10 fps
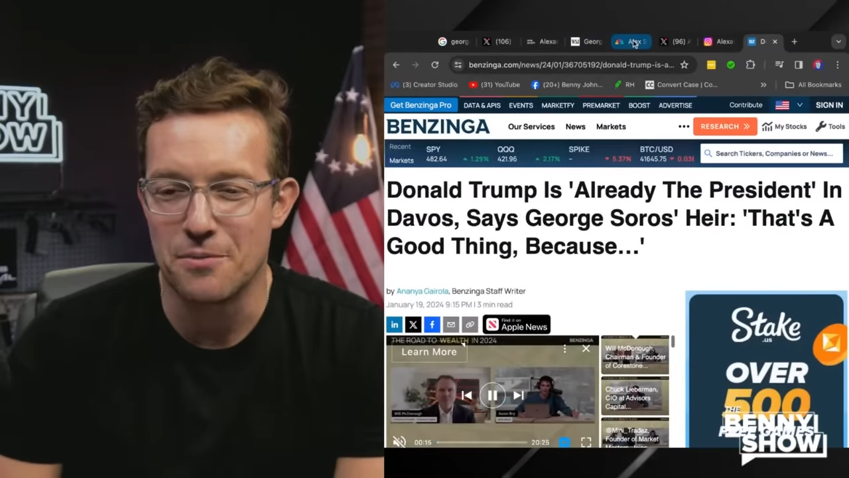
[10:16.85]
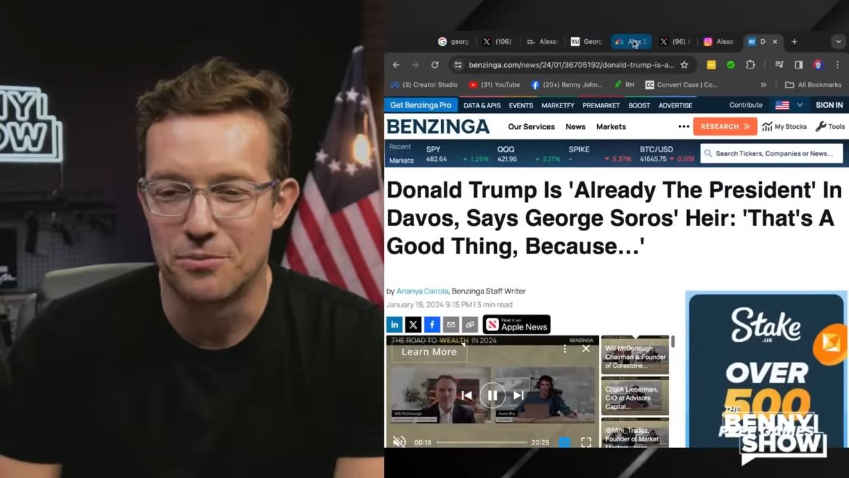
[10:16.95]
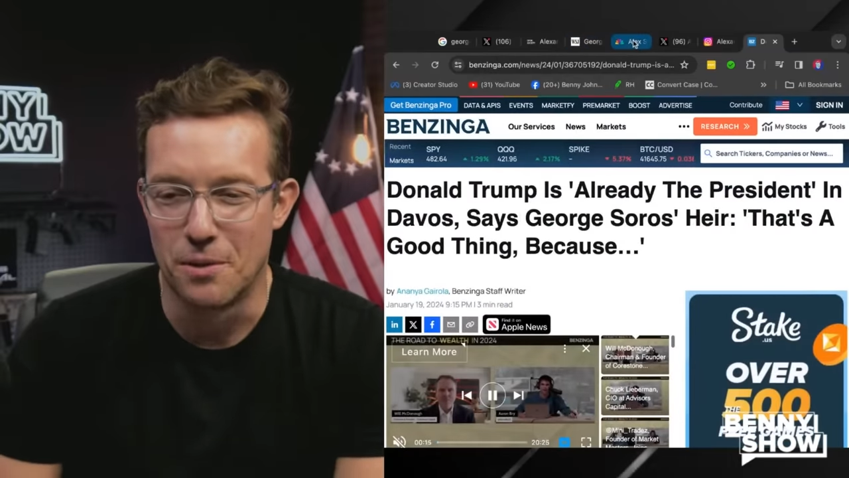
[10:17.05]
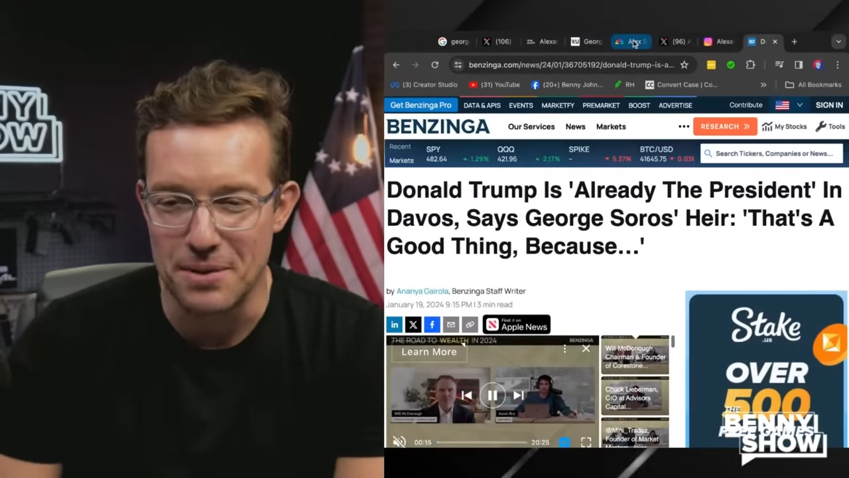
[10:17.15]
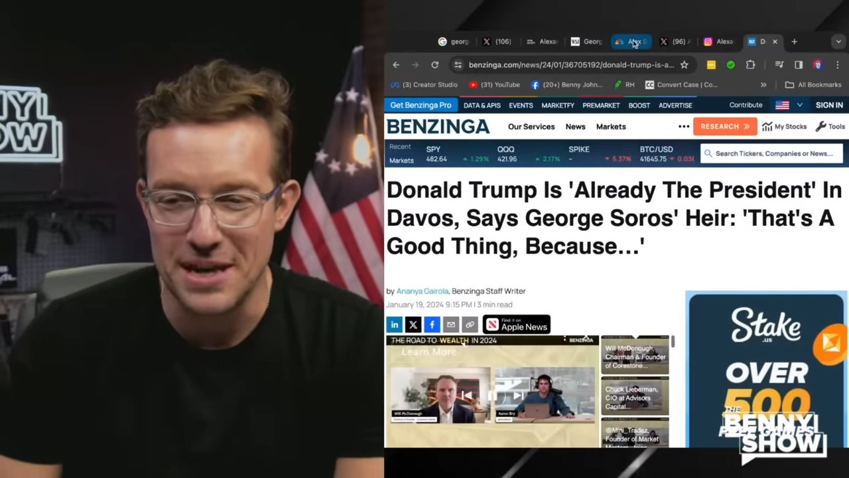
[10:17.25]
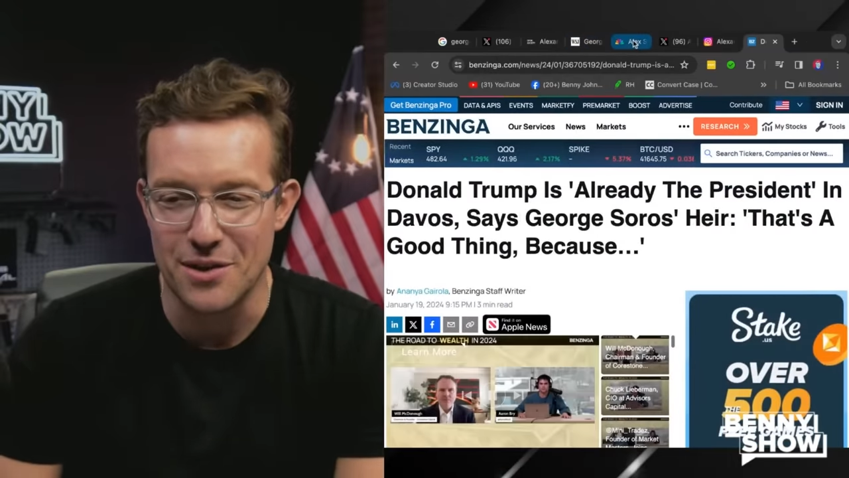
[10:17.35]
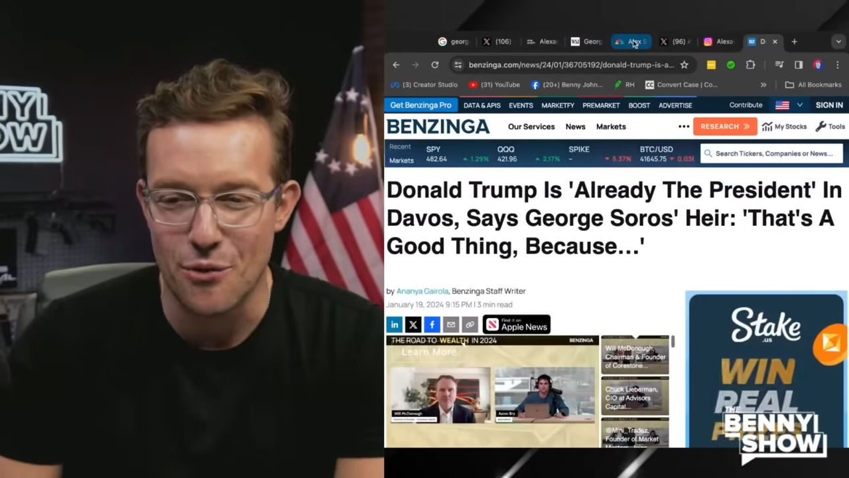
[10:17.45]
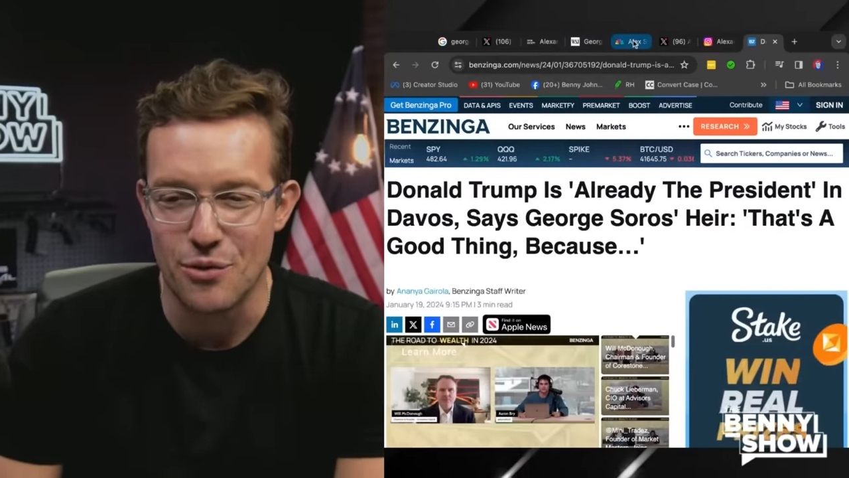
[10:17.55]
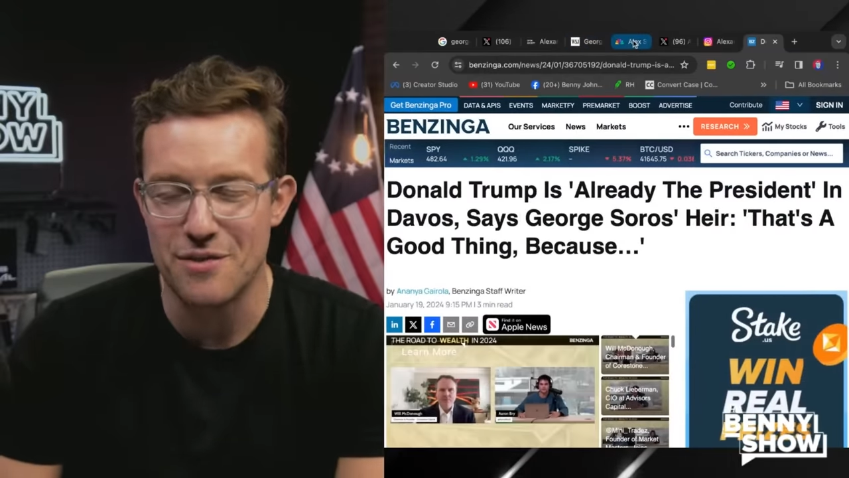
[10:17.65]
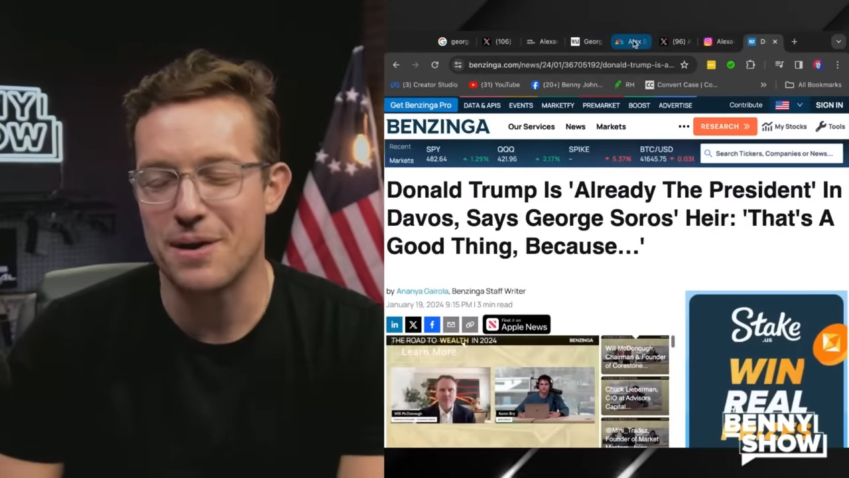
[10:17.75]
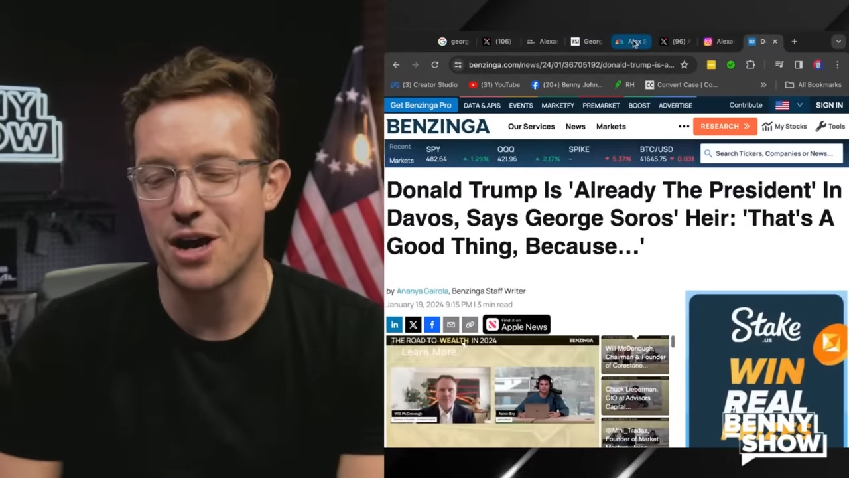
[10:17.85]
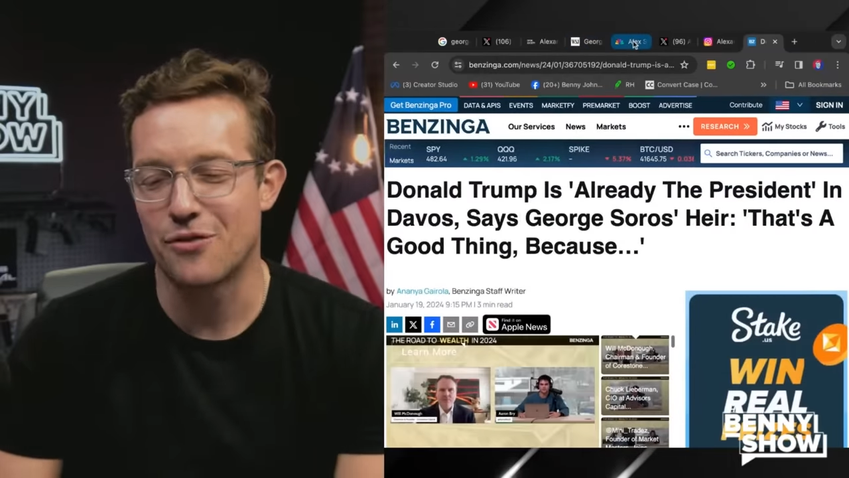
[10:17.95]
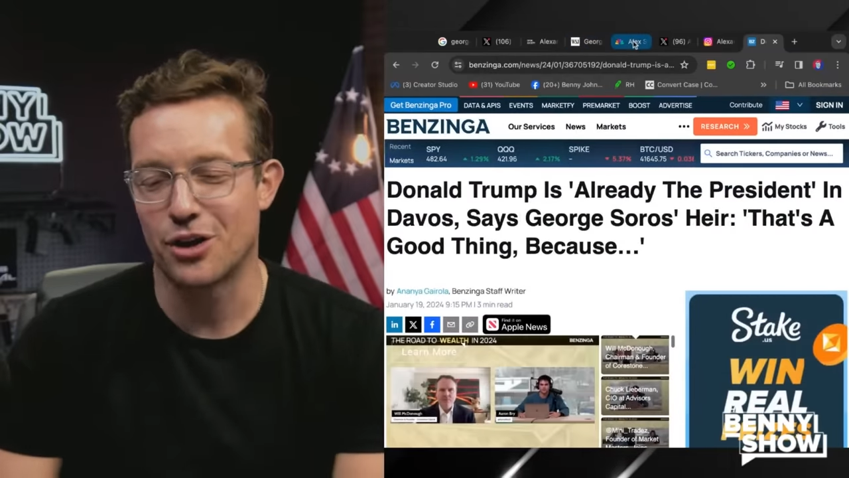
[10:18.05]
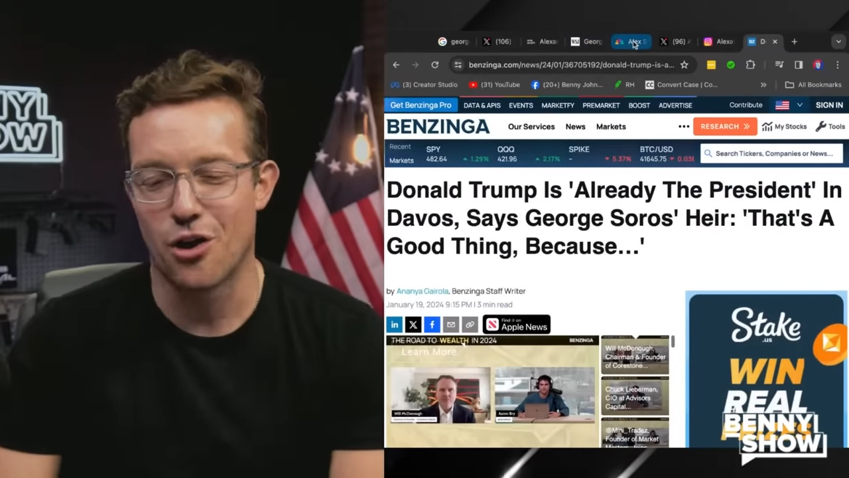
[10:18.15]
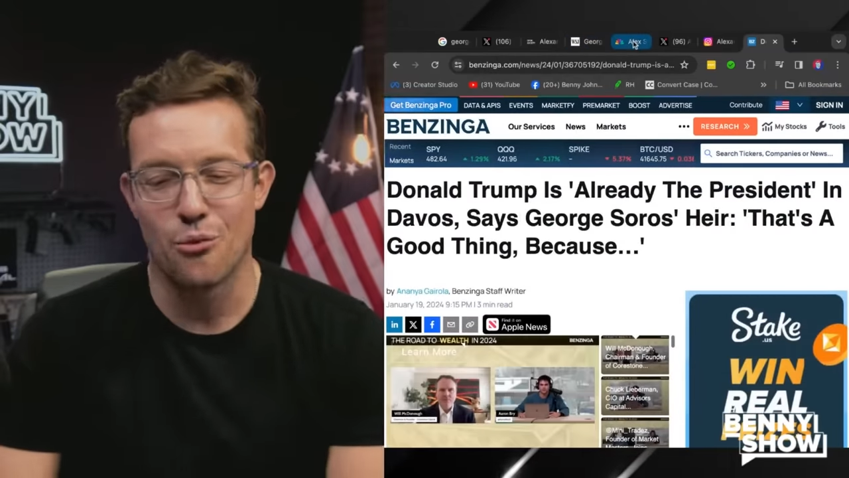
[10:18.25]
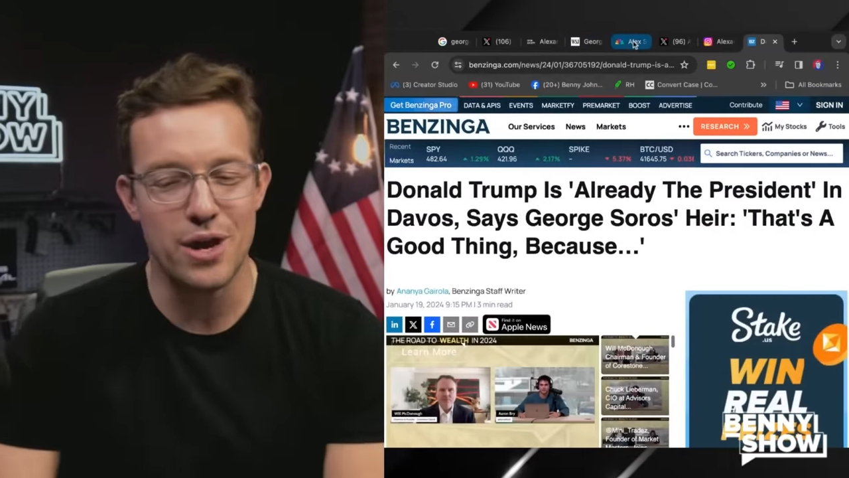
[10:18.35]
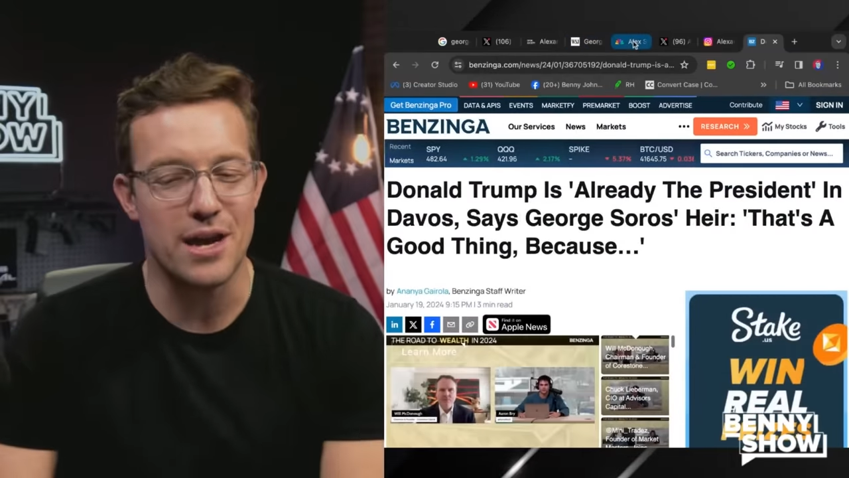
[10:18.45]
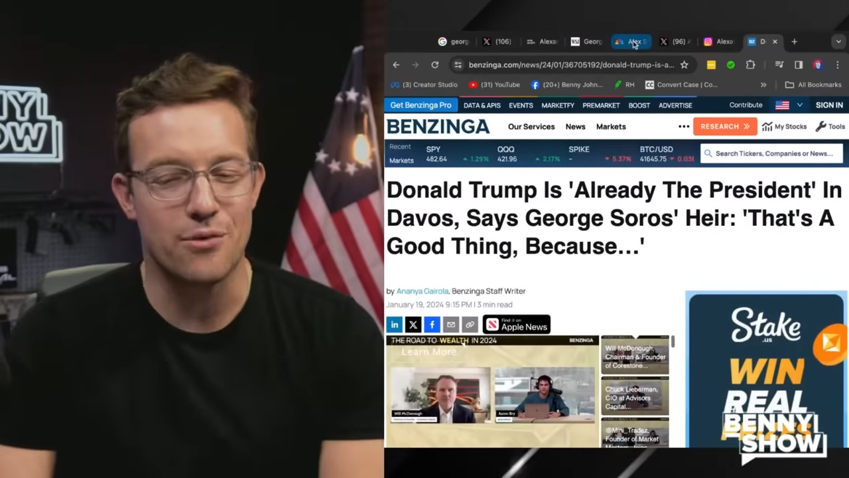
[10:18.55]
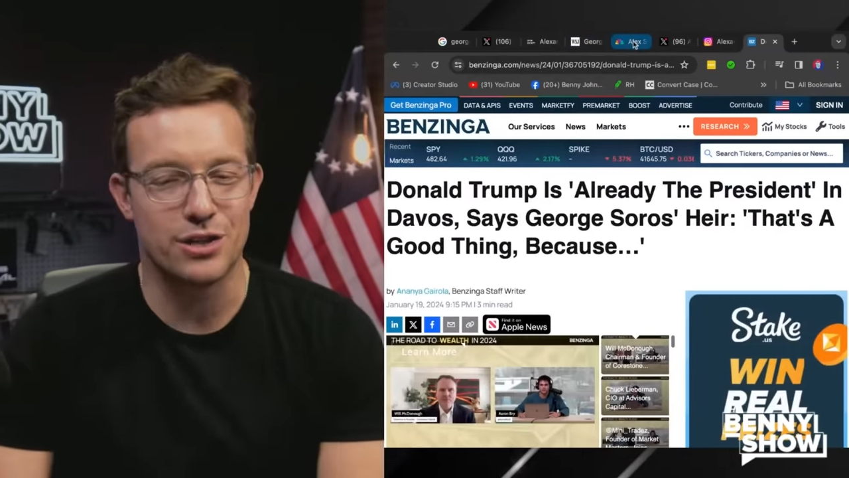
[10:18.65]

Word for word: repeating what we've been covering all week,